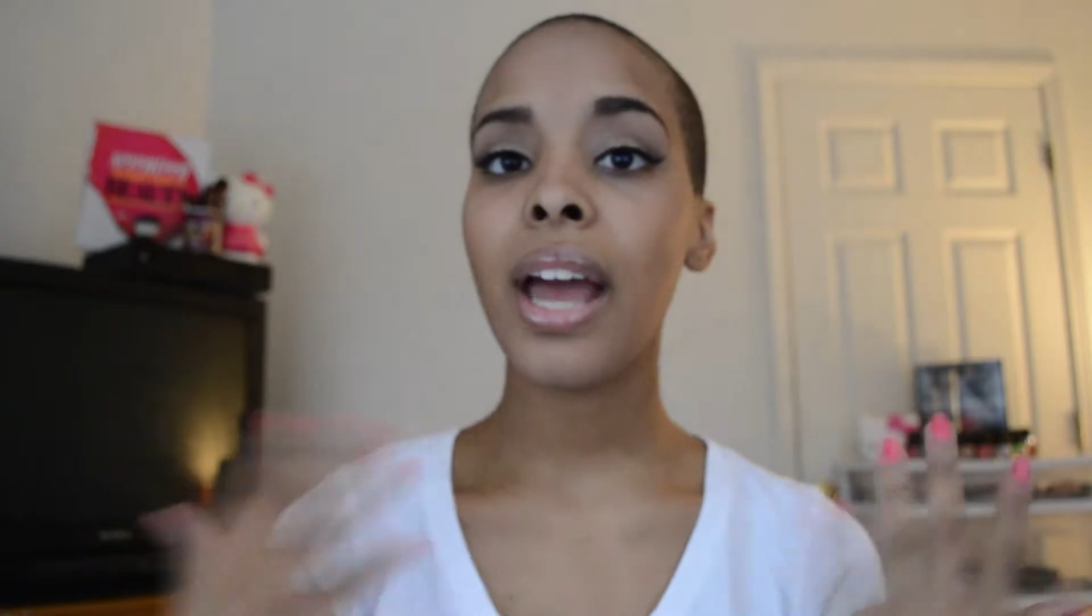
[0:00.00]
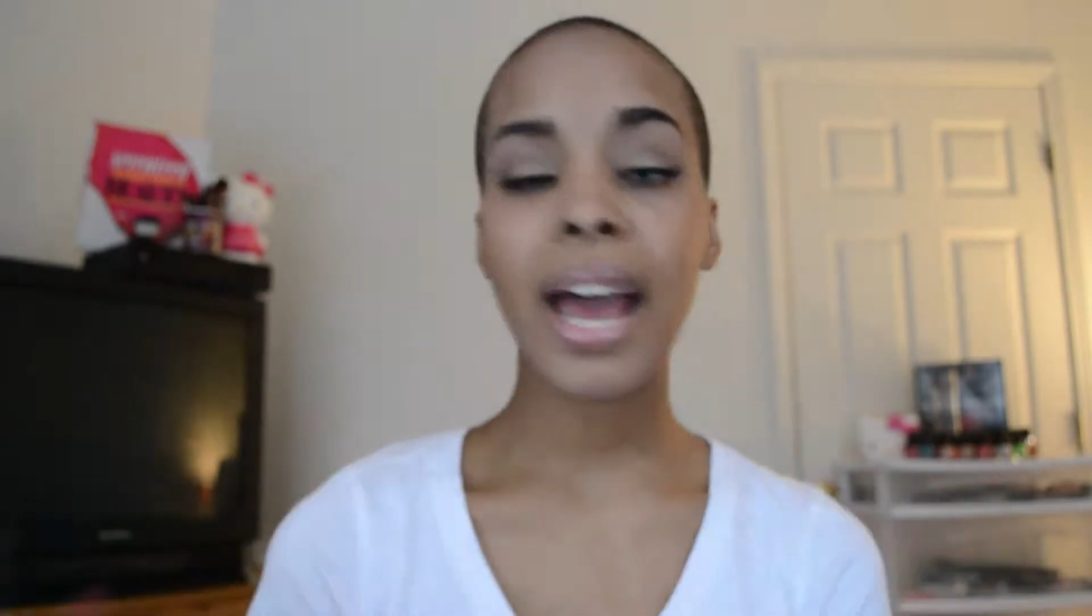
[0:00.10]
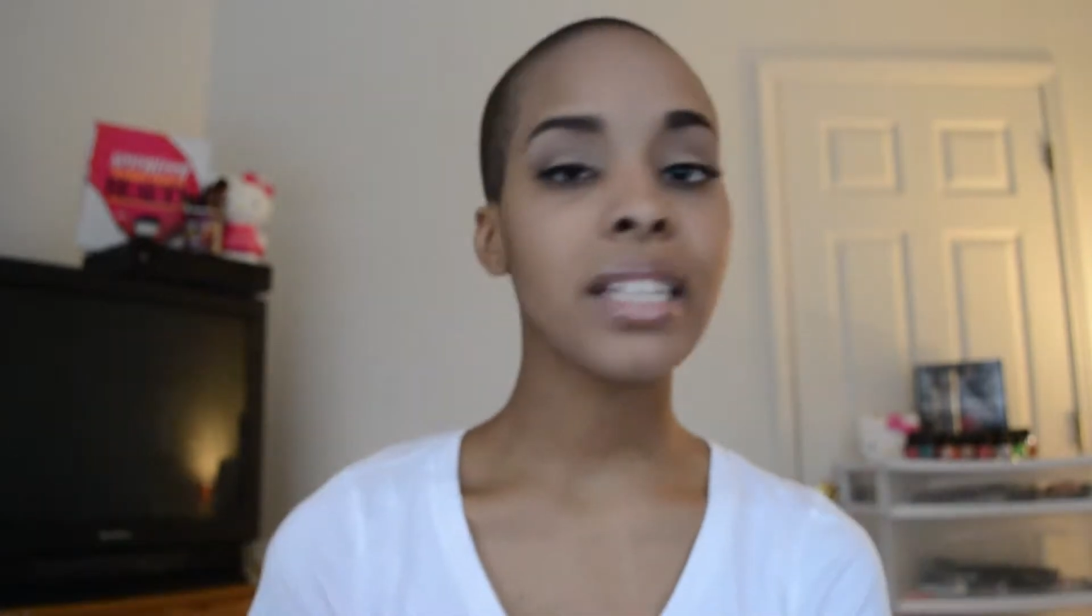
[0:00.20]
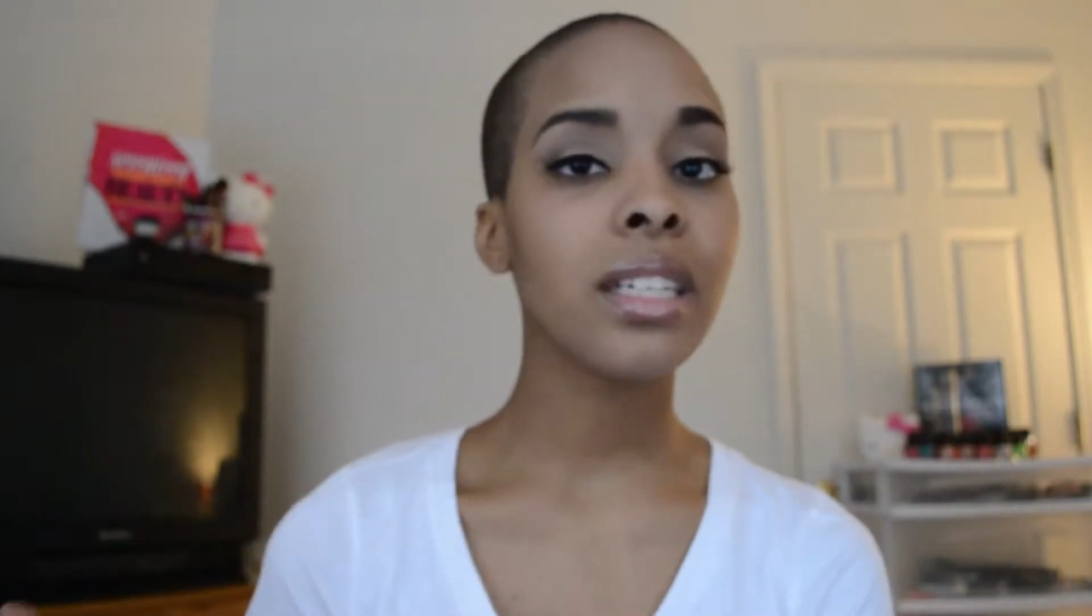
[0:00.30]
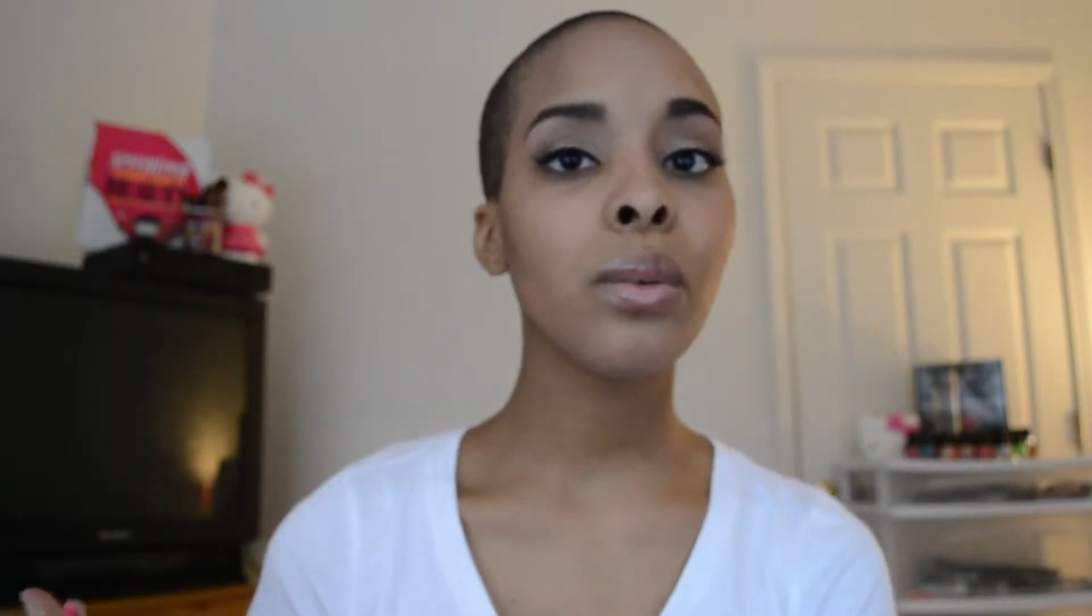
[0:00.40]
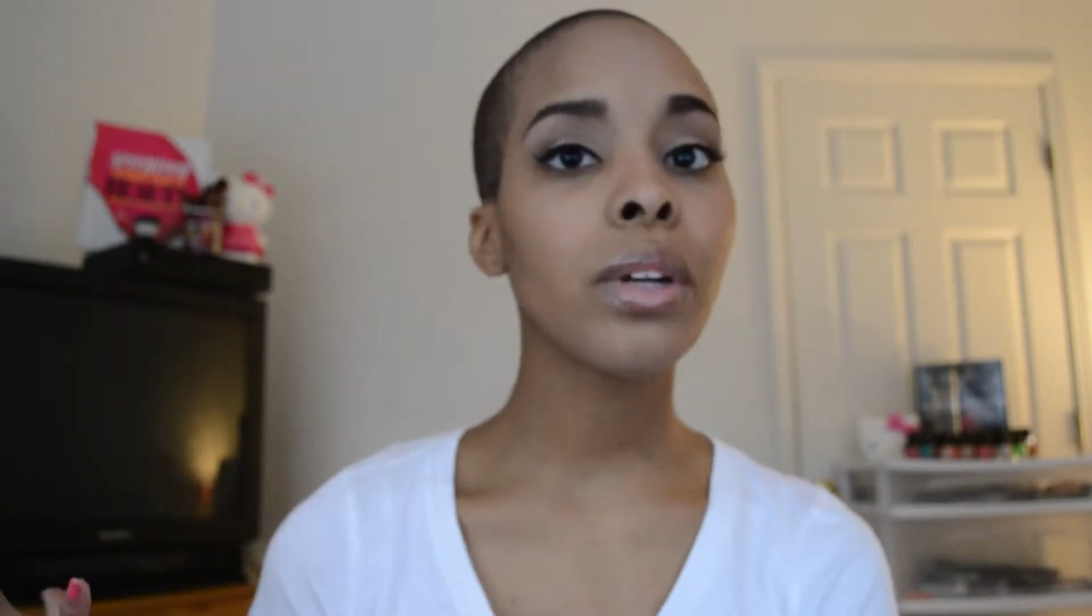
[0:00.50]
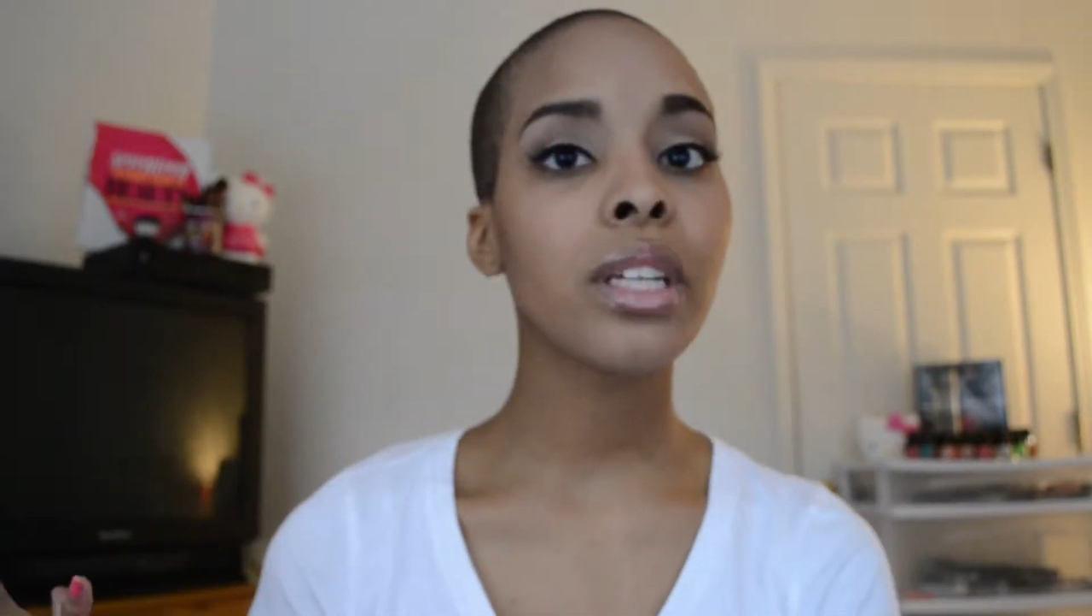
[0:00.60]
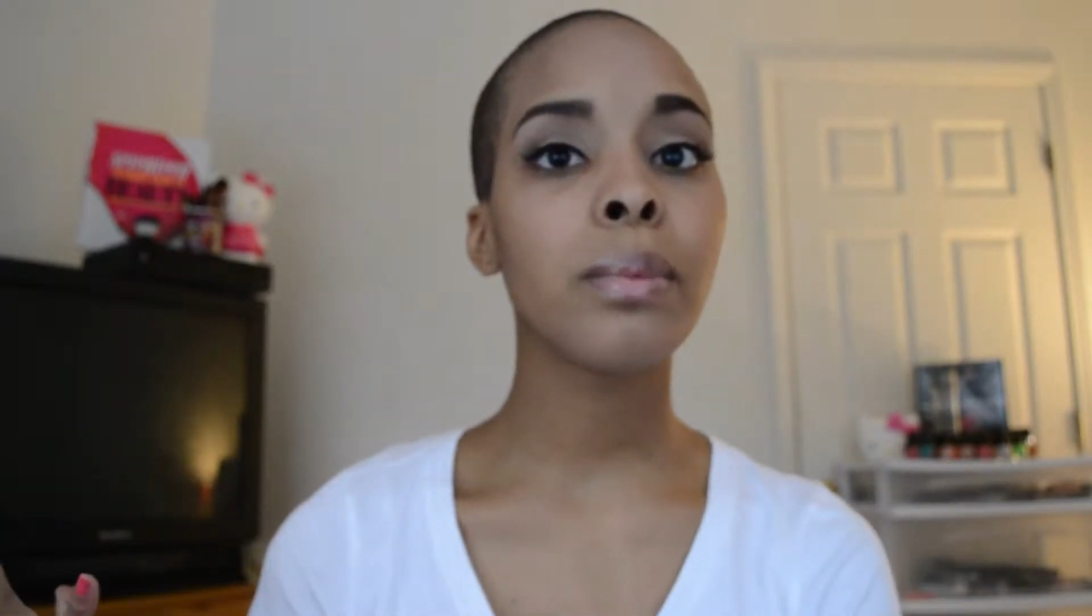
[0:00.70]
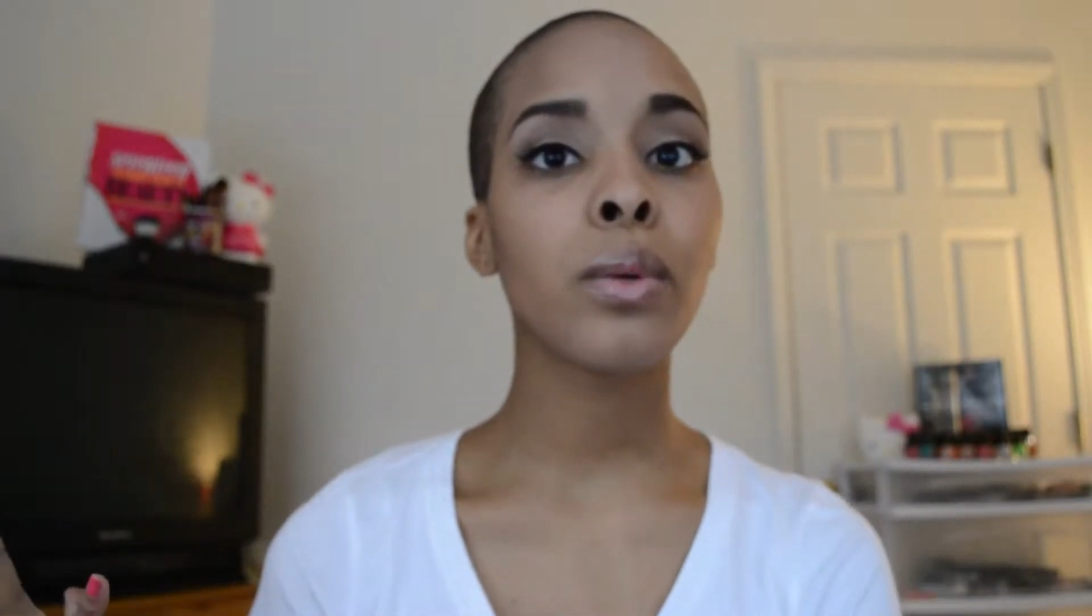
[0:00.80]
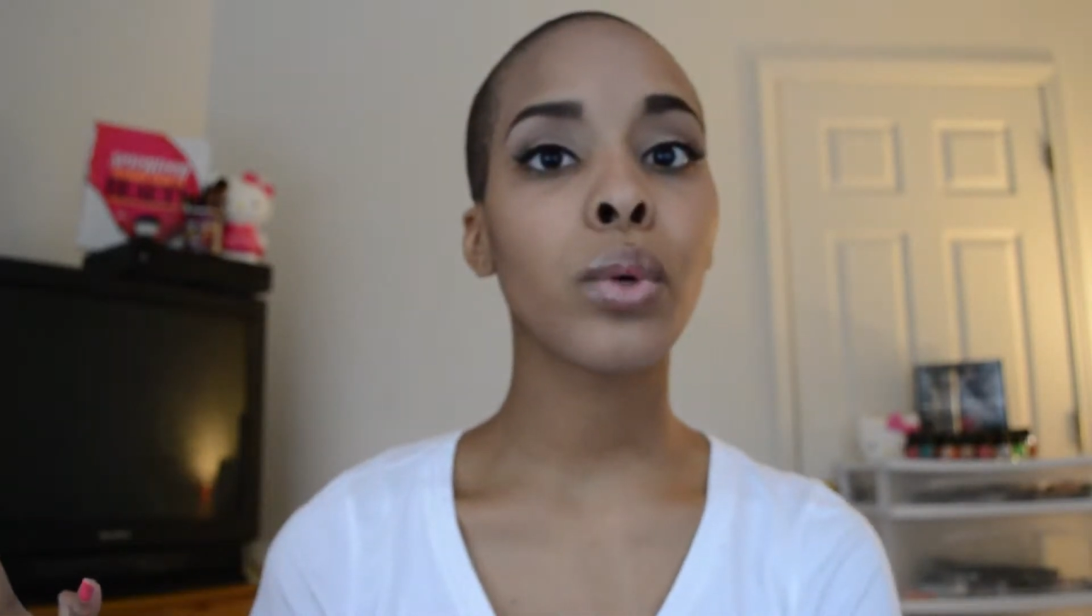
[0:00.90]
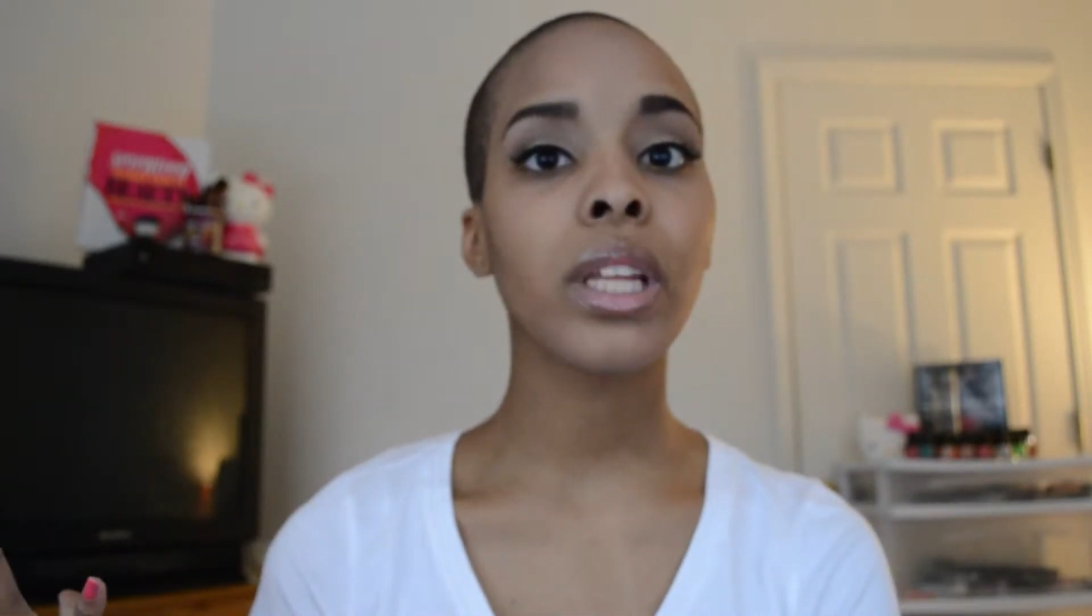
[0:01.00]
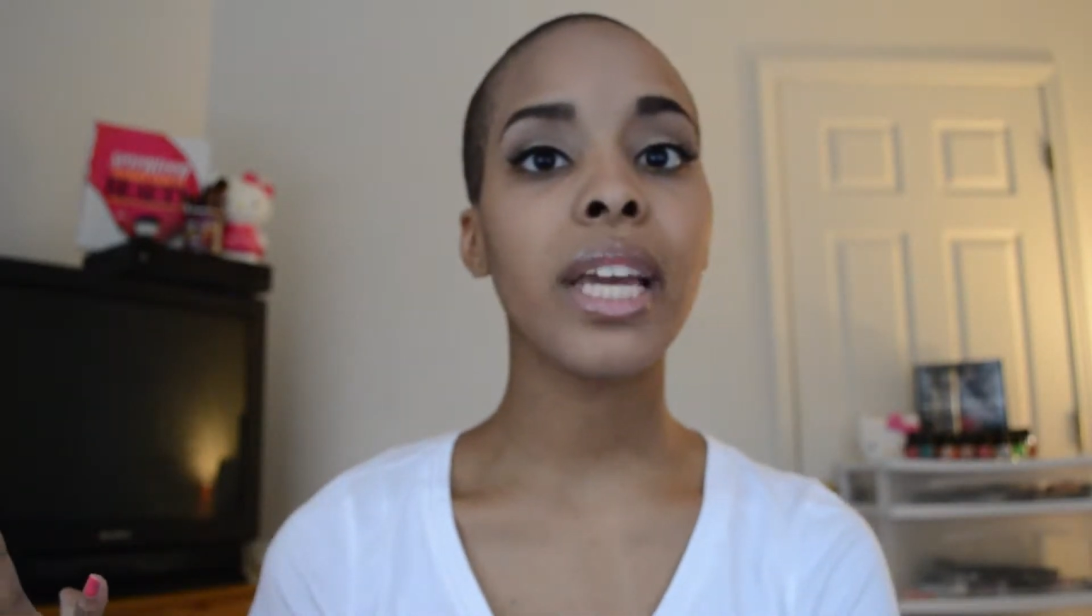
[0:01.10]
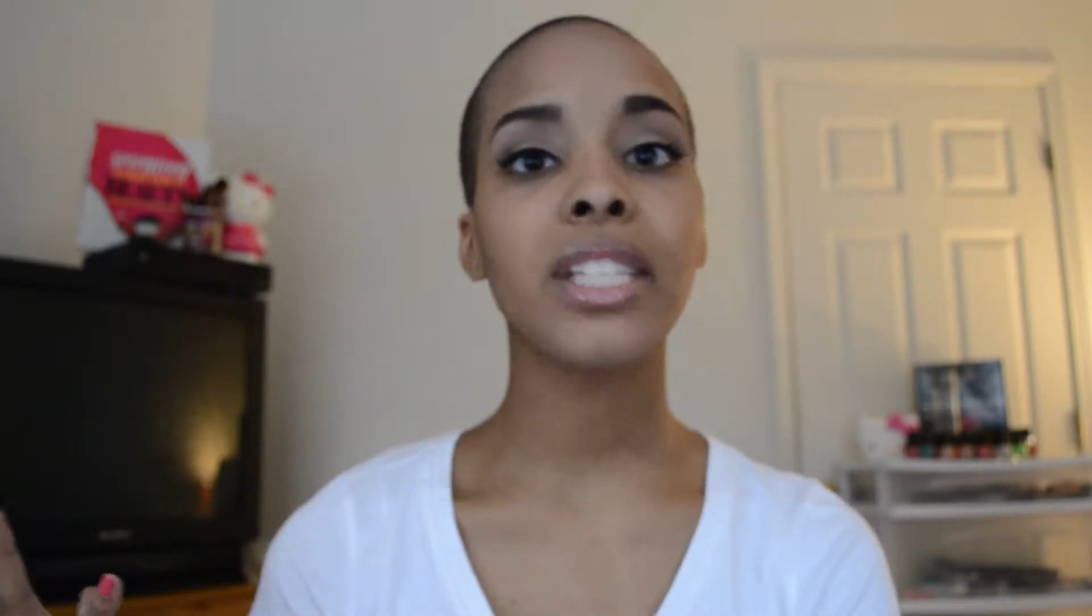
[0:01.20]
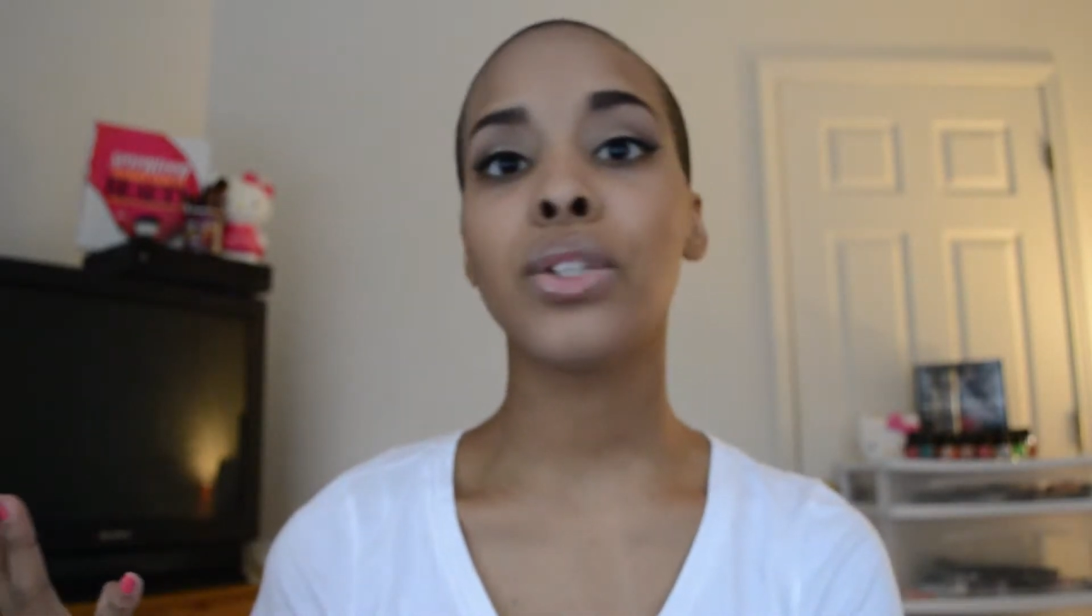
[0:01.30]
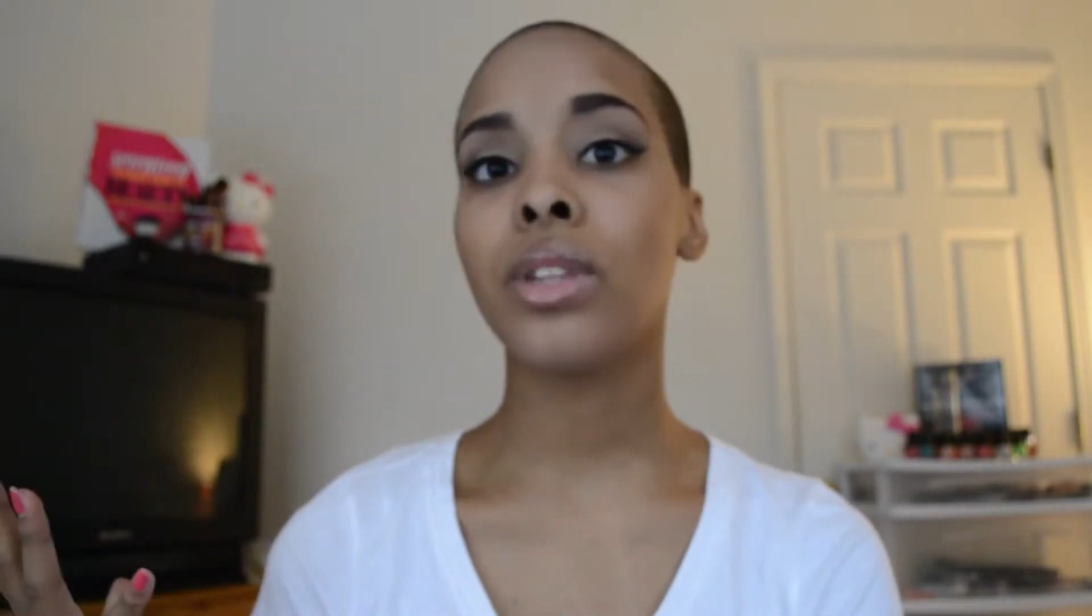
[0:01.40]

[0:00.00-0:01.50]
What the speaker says: has anyone else been really into